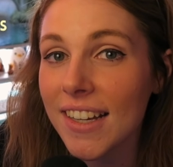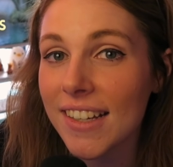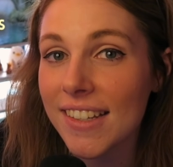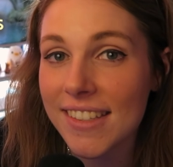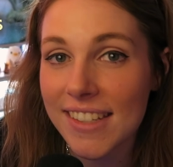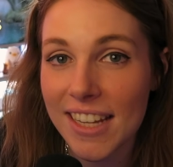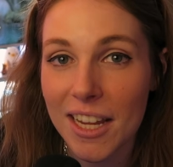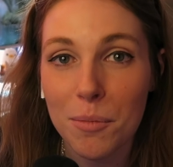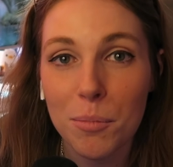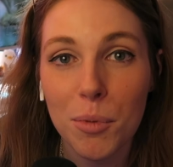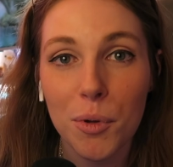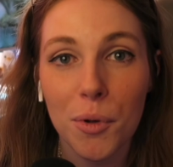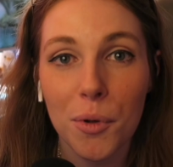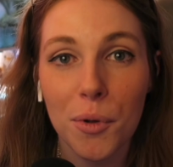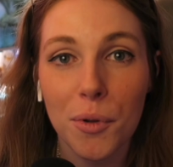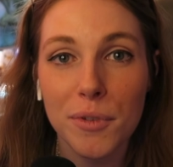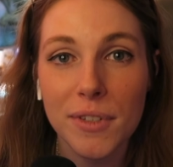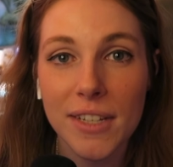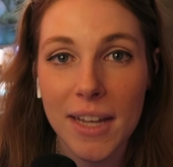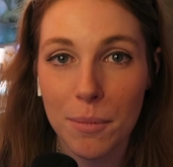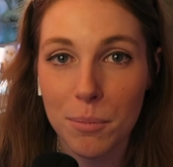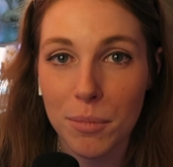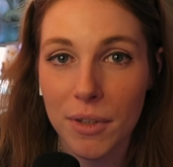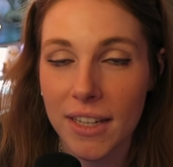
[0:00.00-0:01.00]
a sample
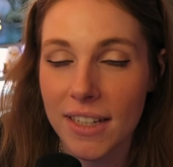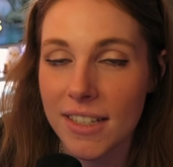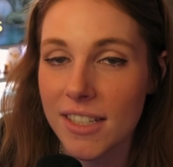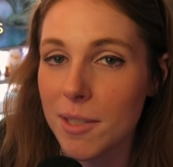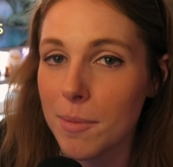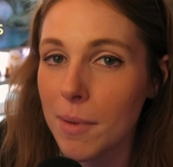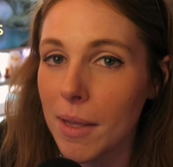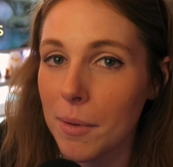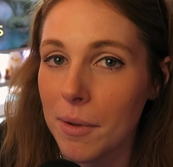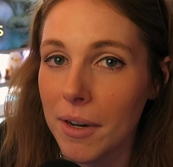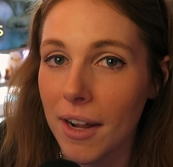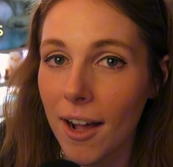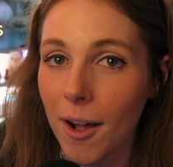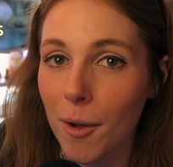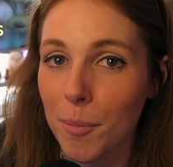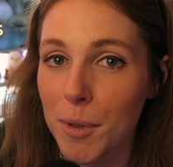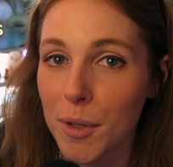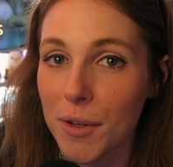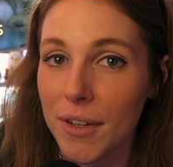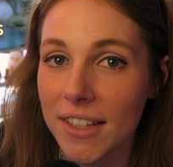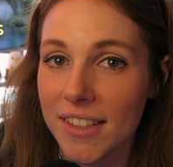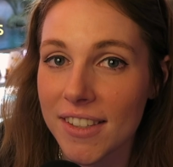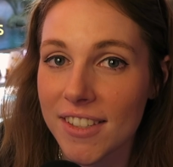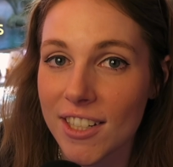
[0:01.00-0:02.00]
template to be able to help
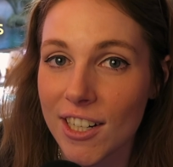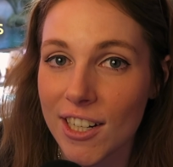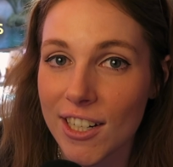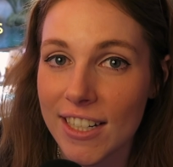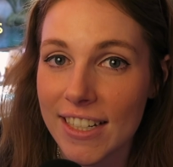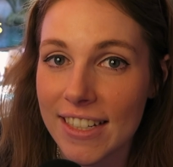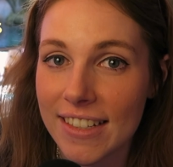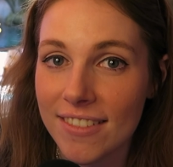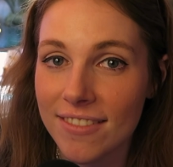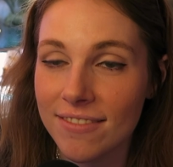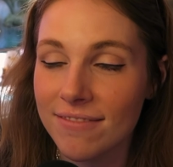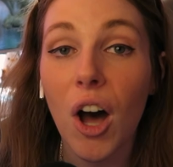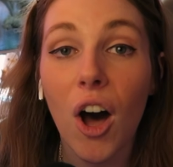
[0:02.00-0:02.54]
you get started.